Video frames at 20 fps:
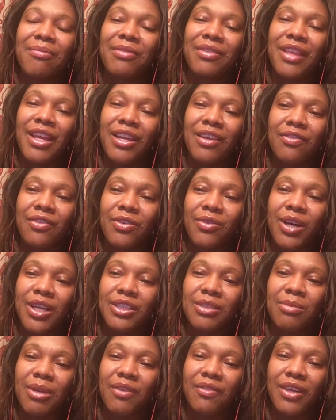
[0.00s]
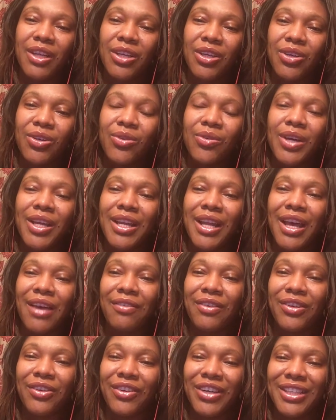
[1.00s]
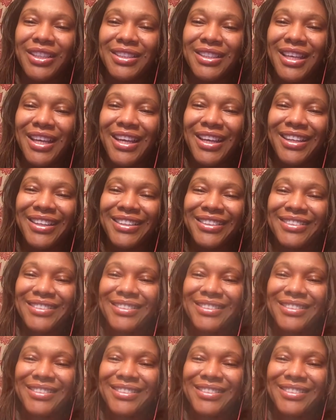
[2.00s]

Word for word: thank you for watching my video and have a great day.